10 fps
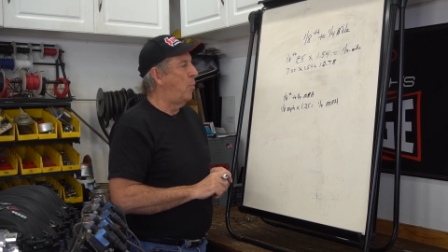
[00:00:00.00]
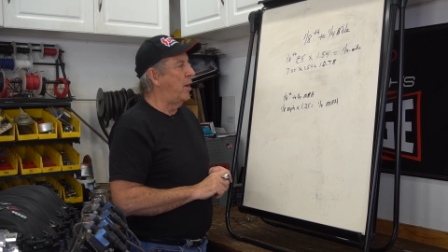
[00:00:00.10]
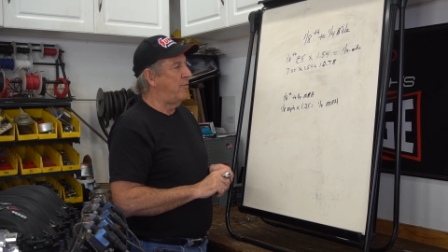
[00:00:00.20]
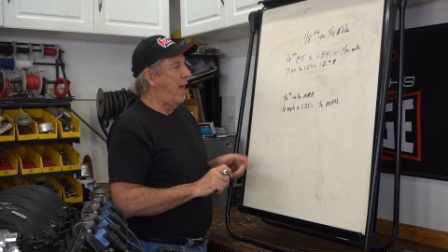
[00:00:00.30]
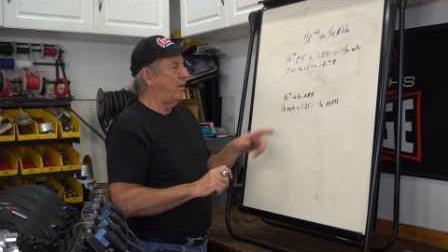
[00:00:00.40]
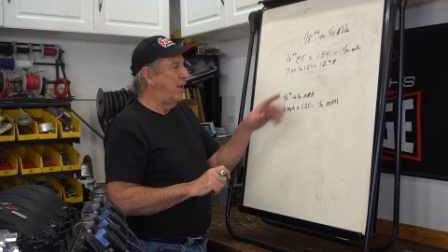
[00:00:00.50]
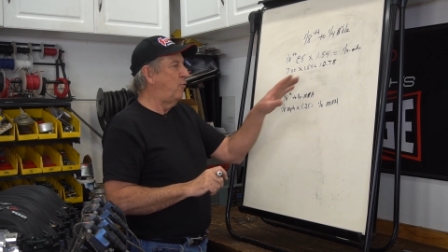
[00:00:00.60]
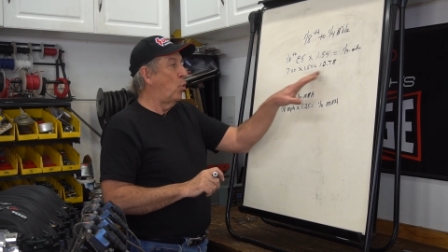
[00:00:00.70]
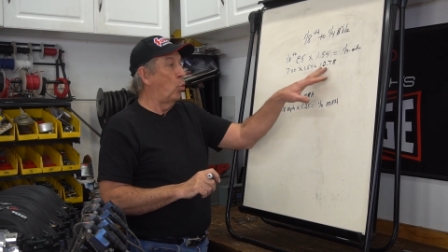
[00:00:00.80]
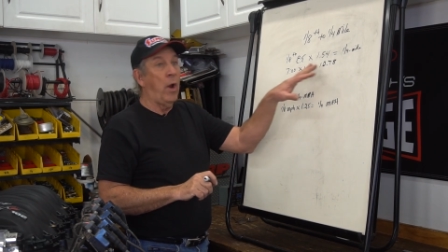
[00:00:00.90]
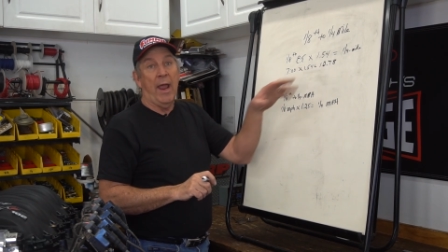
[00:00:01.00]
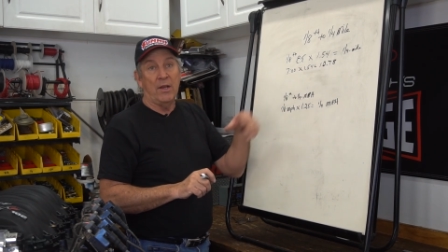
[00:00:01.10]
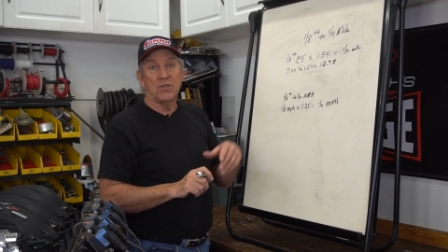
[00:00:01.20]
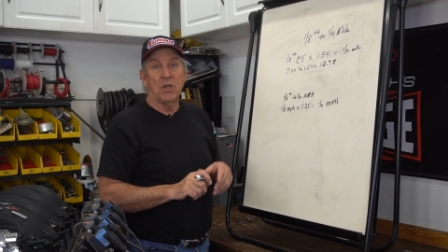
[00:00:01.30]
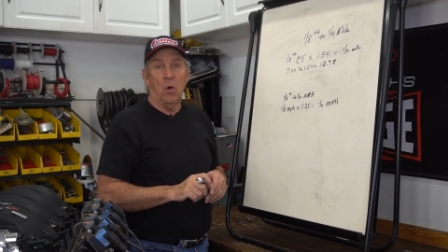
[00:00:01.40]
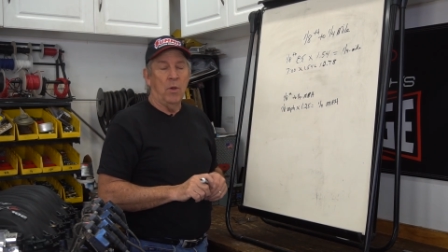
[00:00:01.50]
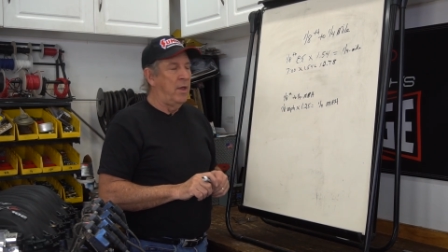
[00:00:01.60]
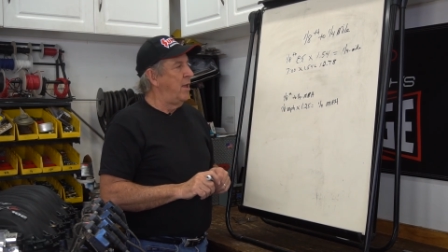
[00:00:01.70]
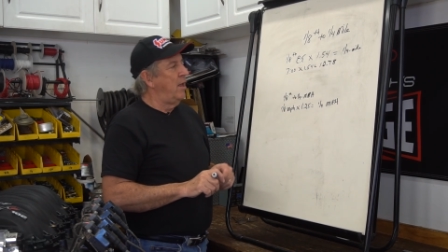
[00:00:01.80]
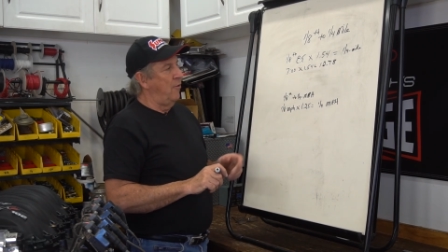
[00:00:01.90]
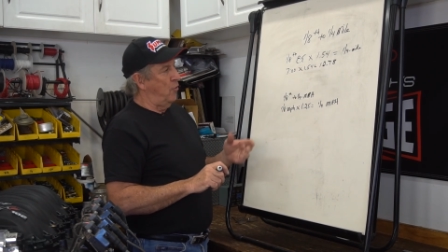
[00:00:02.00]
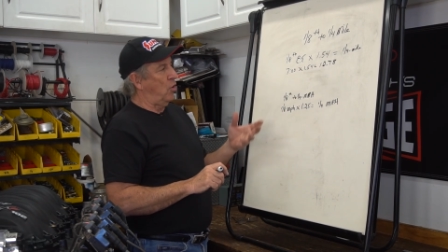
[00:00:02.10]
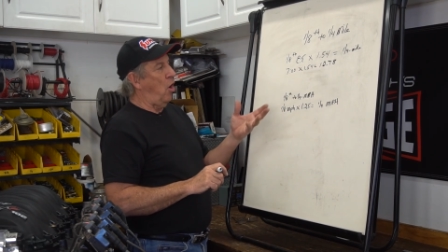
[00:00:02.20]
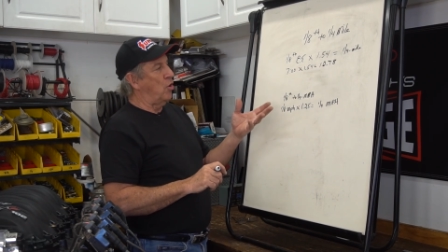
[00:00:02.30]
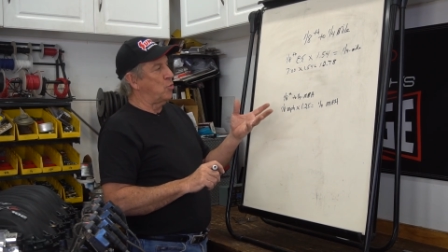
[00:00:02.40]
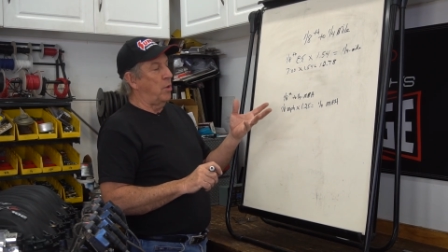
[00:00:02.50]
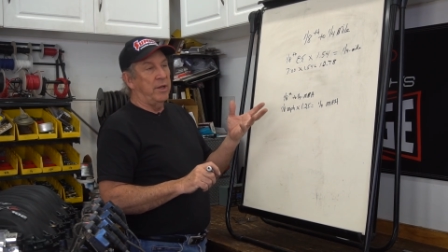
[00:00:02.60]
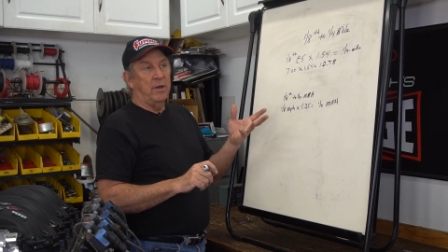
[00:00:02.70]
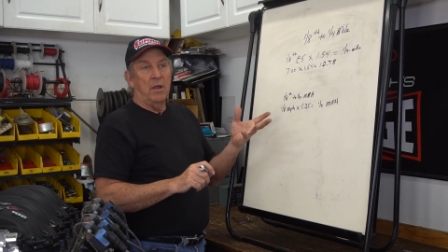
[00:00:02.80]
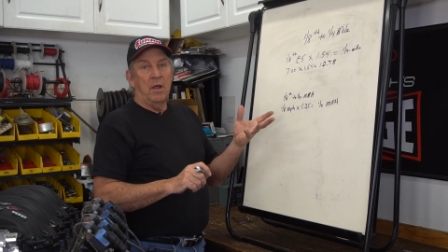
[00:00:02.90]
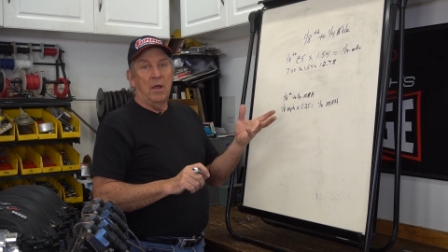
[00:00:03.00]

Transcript: but that'll give you a range. So if your car's running